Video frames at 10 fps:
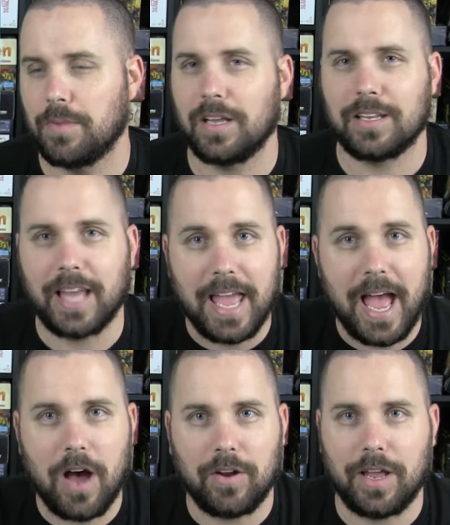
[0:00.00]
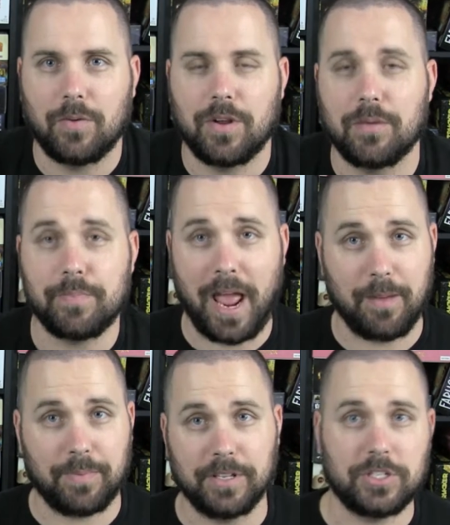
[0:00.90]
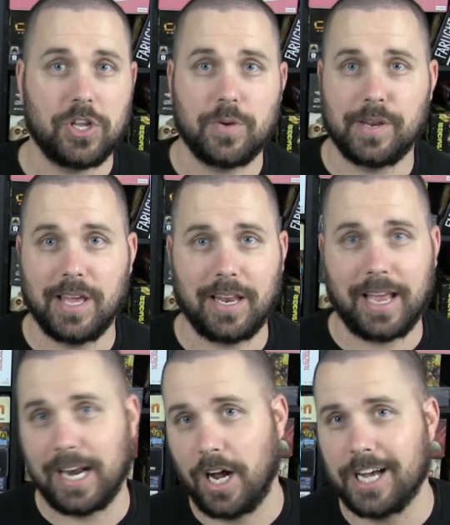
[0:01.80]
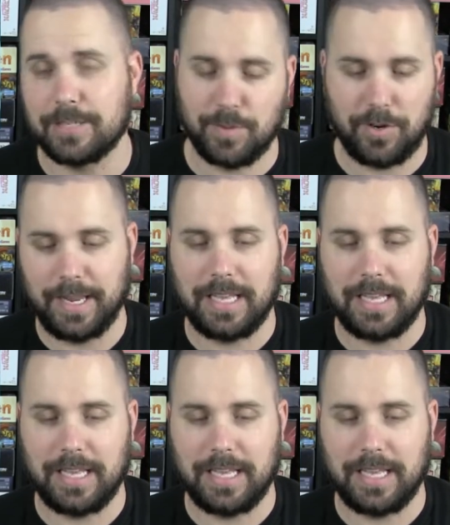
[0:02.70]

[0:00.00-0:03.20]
layout like one of the pamphlets that you would get like at a hospital.